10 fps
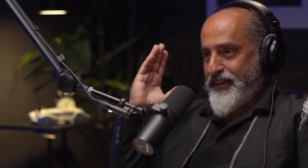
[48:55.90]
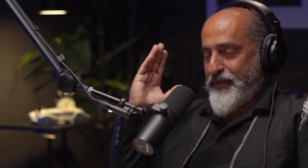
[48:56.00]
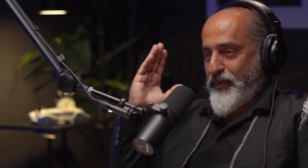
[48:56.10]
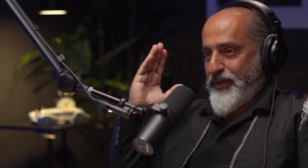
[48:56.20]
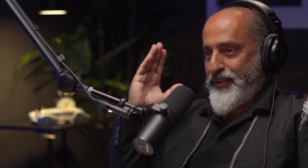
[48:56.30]
i
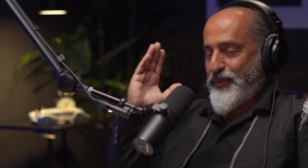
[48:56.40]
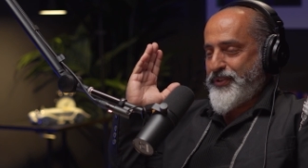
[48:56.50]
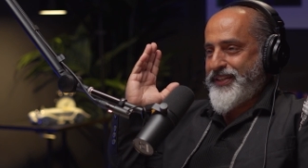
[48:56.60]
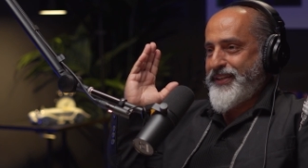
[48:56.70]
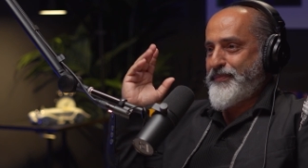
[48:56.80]
to
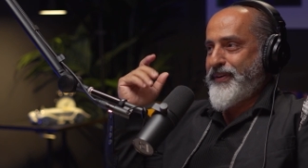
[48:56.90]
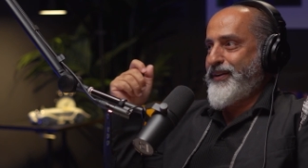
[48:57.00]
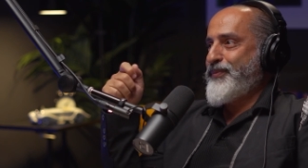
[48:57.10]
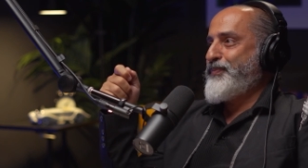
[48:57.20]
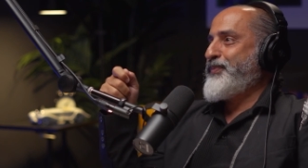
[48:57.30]
sleep
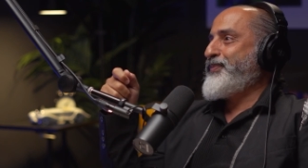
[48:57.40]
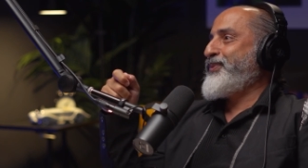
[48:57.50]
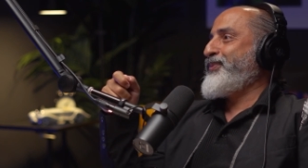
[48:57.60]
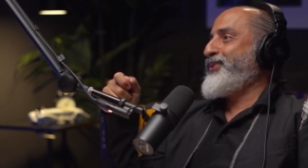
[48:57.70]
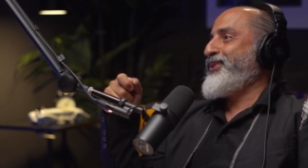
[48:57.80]
i
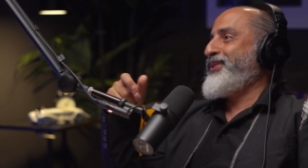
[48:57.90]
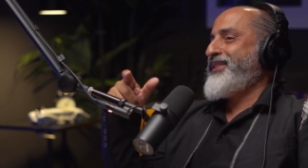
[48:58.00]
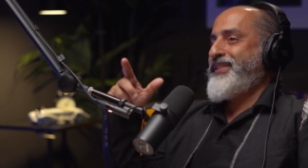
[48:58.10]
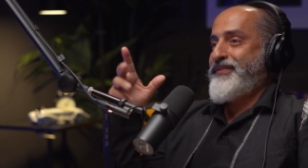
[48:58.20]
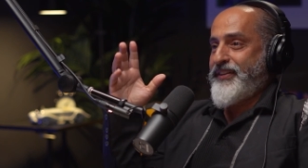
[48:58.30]
put on
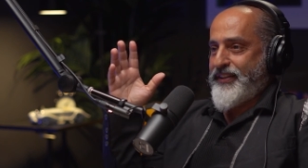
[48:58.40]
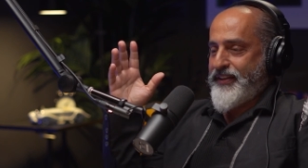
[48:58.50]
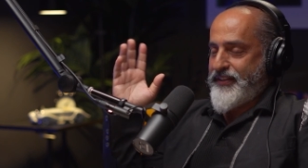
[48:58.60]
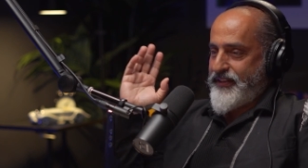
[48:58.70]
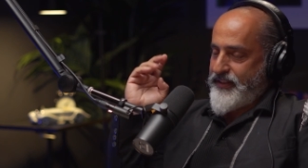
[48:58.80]
the tv and
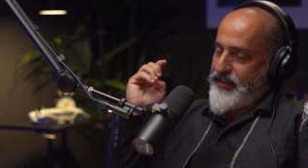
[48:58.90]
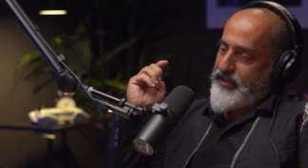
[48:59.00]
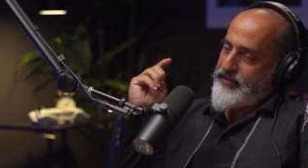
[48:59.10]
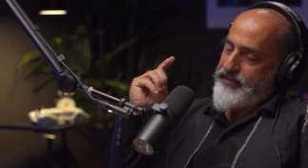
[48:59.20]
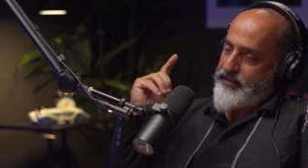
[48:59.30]
i see it
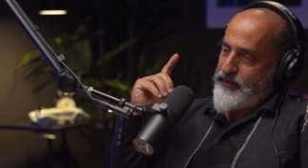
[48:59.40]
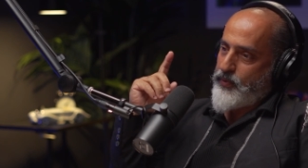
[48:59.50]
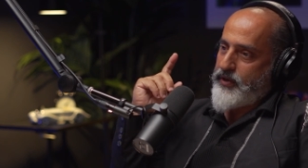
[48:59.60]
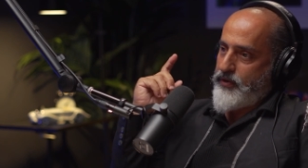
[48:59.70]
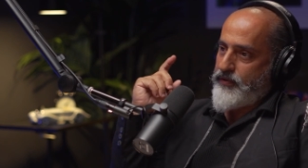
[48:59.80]
this is
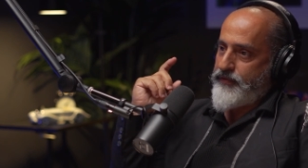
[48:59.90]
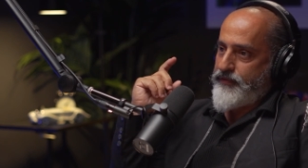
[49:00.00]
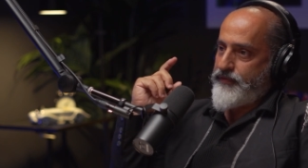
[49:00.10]
one of